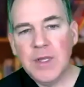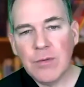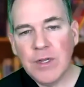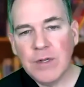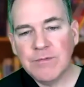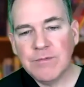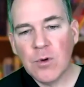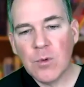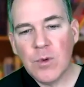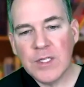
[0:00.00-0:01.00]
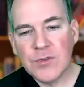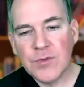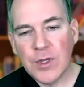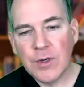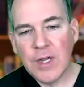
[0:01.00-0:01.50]
three to four weeks
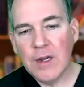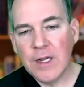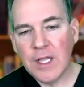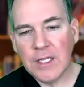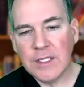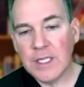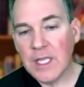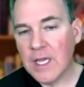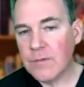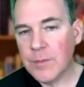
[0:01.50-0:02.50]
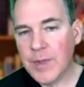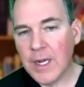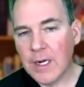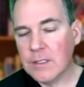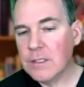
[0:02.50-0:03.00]
for your hearing aid to get
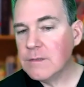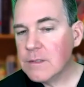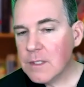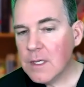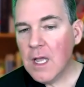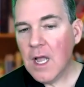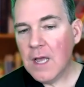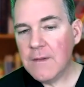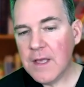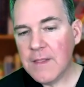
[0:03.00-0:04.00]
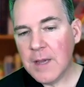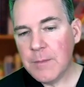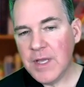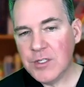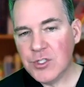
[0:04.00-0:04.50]
repaired. And then
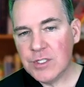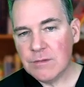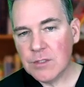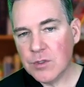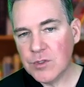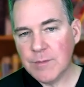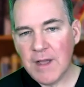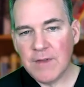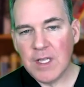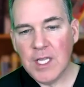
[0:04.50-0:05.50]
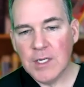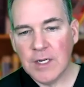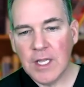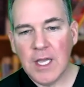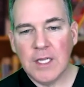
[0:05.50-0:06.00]
that patient goes from having a
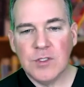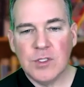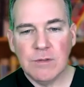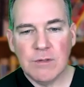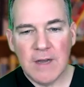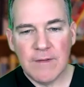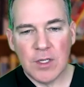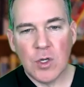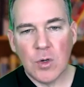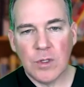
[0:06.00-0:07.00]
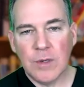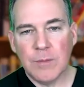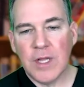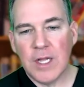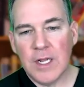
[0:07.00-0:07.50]
hearing aid to having yeah. a cochlear
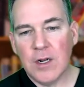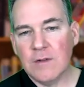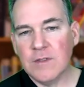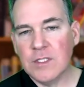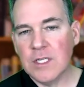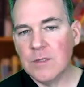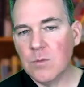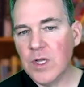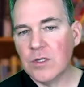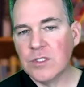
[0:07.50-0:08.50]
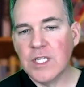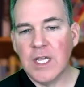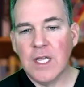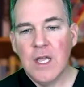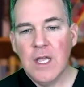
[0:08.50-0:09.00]
implant. And all of a sudden we all
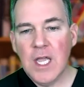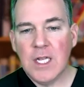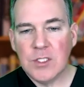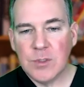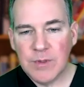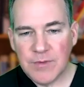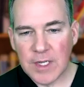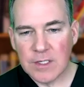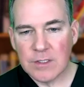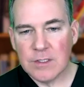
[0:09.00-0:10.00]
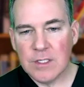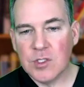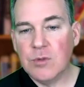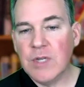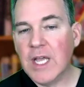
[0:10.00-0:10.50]
say it needs to be fixed
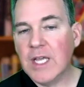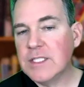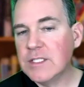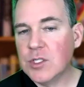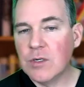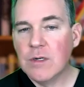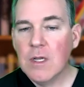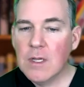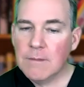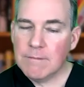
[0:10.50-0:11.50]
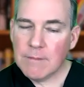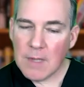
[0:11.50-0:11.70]
in two days. And so right.